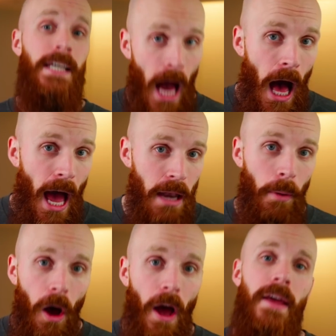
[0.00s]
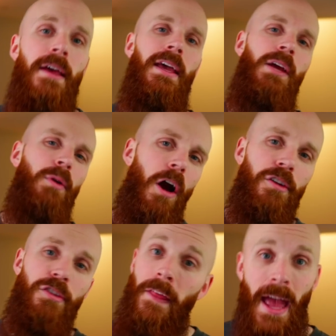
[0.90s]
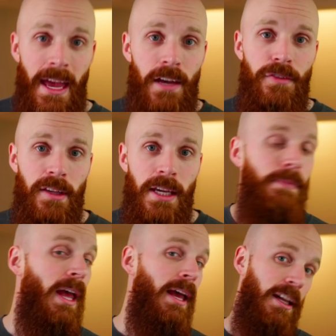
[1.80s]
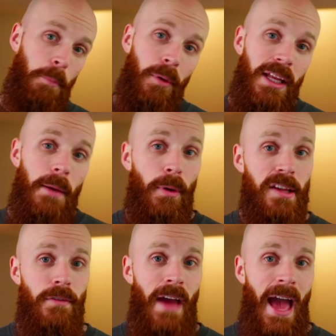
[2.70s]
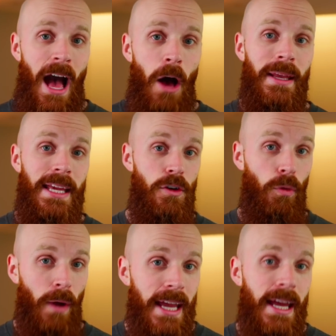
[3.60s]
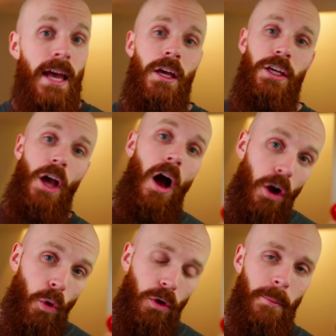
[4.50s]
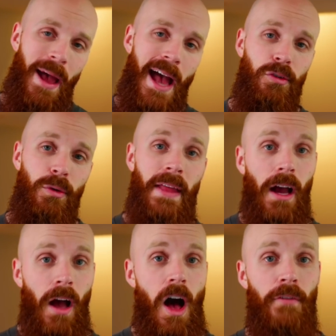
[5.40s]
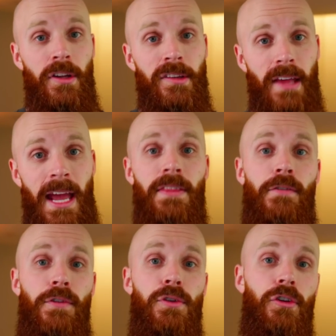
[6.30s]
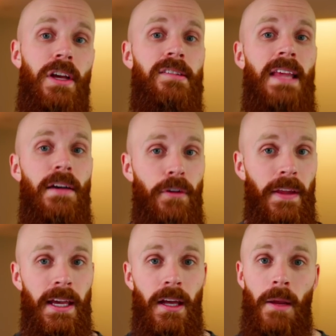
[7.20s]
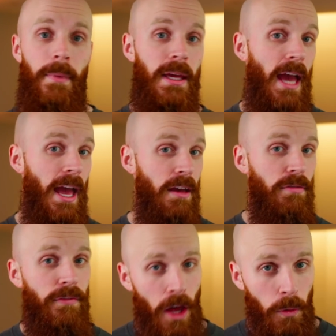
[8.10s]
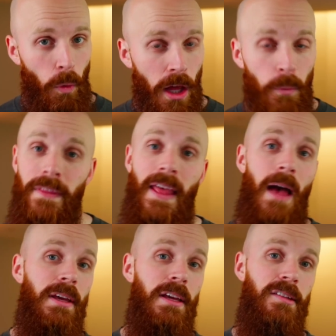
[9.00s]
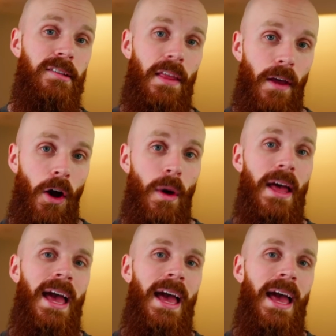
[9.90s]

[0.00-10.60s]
God. But in regards to the AFC, it's pretty impressive how many great young quarterbacks are in that conference, and the future is definitely going to be a fun one. With that being said, though,